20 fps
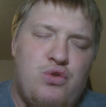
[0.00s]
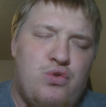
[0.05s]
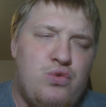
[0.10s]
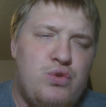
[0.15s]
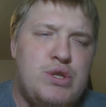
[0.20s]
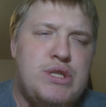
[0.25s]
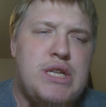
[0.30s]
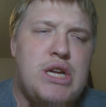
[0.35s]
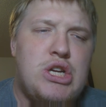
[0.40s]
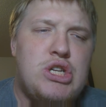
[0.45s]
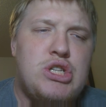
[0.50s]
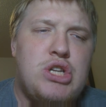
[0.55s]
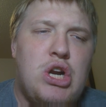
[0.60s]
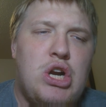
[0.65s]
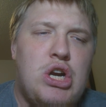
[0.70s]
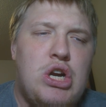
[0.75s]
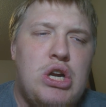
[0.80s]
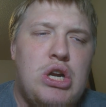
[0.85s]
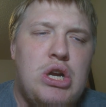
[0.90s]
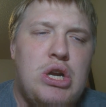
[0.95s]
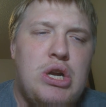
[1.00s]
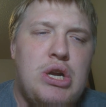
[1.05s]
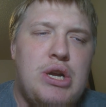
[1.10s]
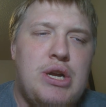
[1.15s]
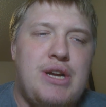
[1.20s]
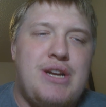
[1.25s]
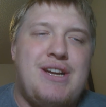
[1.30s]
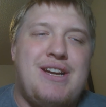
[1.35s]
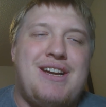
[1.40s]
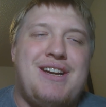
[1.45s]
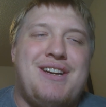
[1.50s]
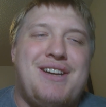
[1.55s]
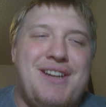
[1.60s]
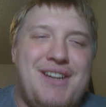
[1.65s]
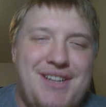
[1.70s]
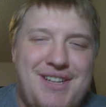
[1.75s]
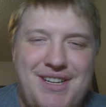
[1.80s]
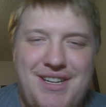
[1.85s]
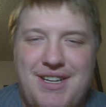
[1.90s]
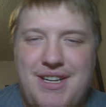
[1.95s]
Who's their starter?
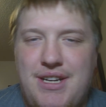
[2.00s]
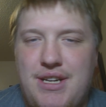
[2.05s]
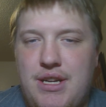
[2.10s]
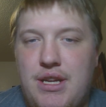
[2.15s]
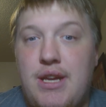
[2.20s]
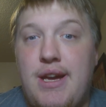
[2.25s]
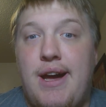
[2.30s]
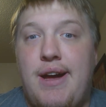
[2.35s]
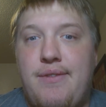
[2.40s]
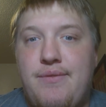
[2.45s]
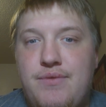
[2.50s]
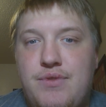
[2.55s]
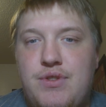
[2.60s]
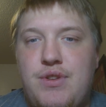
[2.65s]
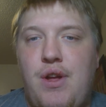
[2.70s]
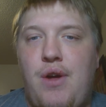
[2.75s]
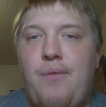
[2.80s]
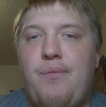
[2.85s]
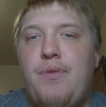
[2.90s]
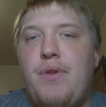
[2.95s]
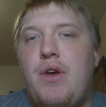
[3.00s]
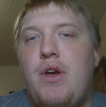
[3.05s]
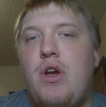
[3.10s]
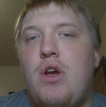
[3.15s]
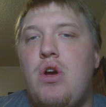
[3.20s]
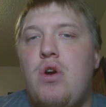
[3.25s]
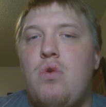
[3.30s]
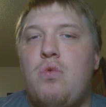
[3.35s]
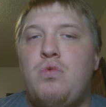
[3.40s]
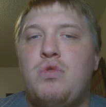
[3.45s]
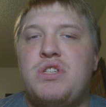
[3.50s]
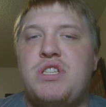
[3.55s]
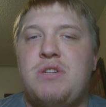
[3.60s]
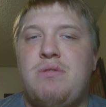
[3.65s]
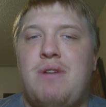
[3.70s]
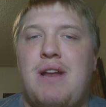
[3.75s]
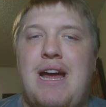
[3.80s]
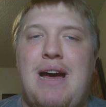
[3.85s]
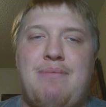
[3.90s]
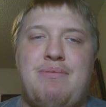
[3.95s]
Yeah, so we'll see
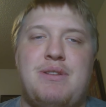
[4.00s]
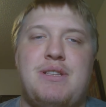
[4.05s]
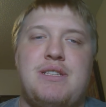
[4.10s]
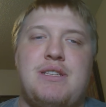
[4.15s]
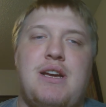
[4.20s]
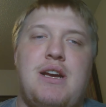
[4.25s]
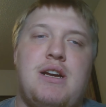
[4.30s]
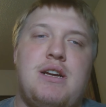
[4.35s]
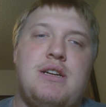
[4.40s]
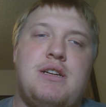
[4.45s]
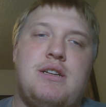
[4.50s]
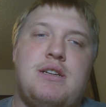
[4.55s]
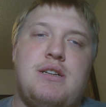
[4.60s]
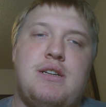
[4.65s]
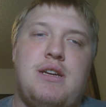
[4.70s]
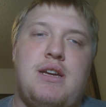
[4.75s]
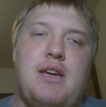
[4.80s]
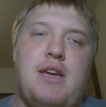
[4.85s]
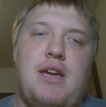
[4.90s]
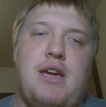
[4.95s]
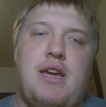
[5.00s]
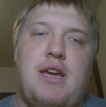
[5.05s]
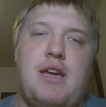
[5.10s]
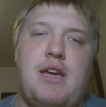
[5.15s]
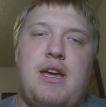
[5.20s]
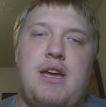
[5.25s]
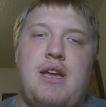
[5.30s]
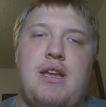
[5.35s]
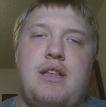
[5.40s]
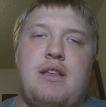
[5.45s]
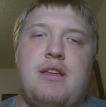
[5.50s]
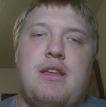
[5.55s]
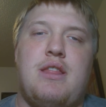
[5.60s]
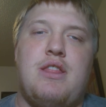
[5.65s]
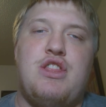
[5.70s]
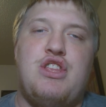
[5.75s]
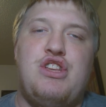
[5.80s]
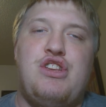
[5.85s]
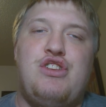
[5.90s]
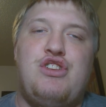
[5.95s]
what happens there. And
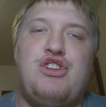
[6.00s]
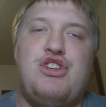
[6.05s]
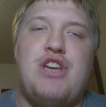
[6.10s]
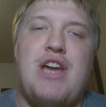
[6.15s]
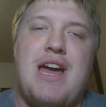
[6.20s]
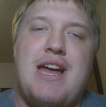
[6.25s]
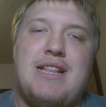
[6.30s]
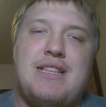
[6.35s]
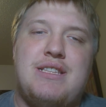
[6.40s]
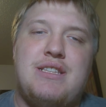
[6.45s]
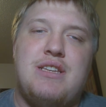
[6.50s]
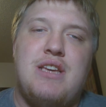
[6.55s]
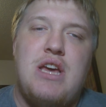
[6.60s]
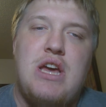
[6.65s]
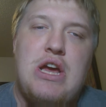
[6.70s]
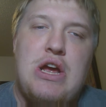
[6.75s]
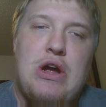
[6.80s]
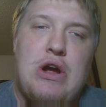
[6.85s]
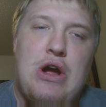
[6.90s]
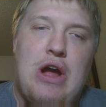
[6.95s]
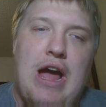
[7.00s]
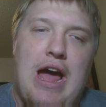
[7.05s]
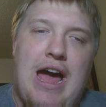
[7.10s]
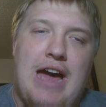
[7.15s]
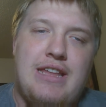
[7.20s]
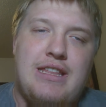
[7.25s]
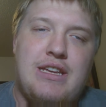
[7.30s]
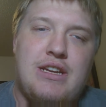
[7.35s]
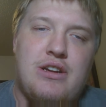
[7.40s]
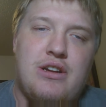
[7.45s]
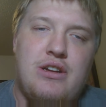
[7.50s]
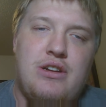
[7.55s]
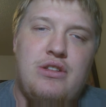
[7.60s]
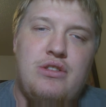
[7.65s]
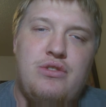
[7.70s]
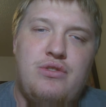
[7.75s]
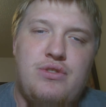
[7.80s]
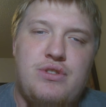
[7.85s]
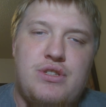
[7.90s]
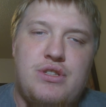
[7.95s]
the Jets, I think, are going to
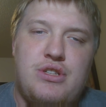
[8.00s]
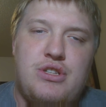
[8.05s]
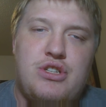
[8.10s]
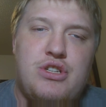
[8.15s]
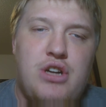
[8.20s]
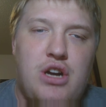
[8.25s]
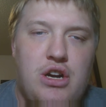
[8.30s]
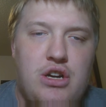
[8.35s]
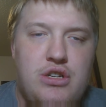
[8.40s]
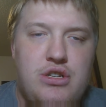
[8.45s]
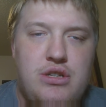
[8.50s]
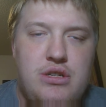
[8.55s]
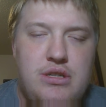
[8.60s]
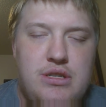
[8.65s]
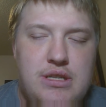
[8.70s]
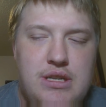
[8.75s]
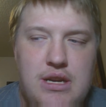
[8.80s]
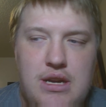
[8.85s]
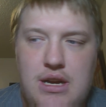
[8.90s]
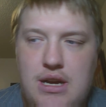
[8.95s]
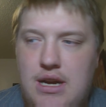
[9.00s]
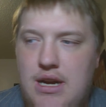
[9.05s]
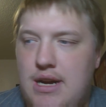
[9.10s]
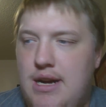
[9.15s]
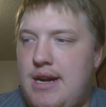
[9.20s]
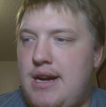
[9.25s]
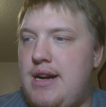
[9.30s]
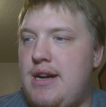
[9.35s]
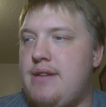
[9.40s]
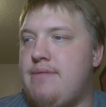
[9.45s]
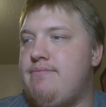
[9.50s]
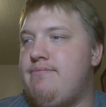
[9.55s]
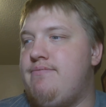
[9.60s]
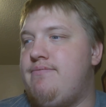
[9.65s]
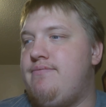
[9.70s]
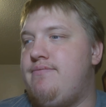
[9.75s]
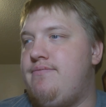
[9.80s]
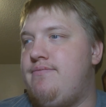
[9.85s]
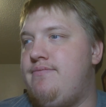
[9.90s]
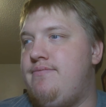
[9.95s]
lose to the Chargers
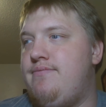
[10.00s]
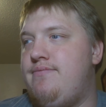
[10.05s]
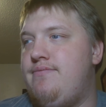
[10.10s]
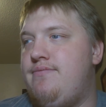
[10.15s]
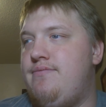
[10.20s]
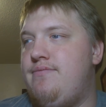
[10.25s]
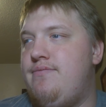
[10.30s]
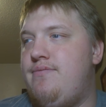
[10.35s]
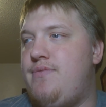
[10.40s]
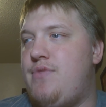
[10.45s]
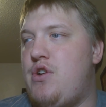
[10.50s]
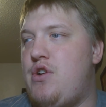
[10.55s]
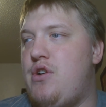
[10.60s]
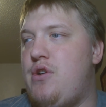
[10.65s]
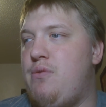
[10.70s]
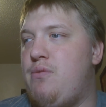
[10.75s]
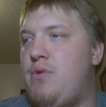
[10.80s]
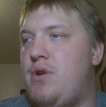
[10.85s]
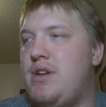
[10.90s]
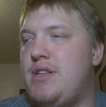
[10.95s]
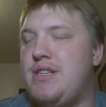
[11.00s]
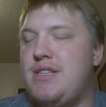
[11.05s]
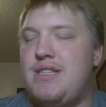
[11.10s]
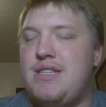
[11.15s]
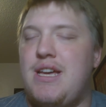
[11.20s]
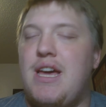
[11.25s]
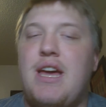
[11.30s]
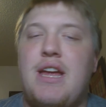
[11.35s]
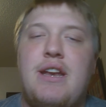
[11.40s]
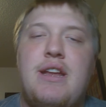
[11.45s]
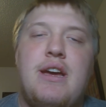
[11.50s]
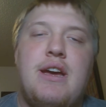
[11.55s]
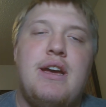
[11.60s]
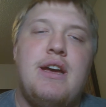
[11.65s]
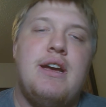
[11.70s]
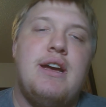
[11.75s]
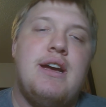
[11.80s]
31-10.